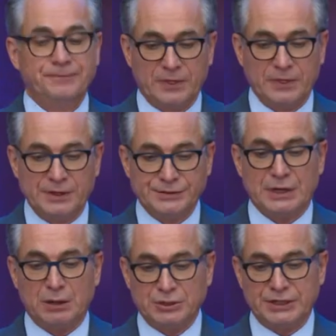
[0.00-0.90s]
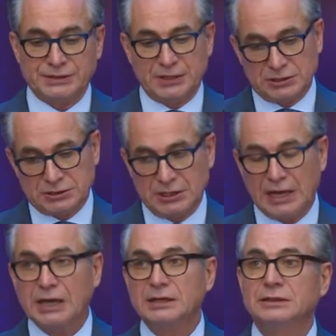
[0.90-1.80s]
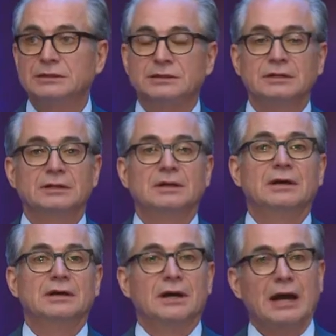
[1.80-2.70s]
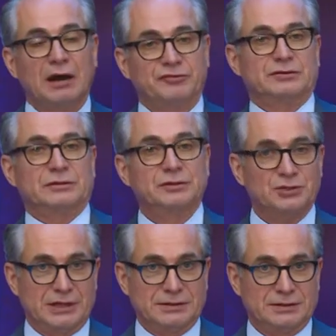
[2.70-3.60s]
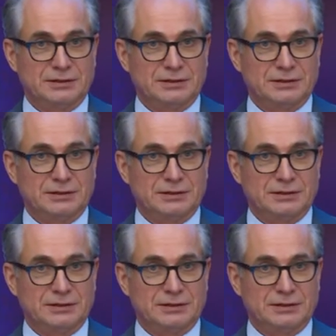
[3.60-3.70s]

this harmonization ended after grant.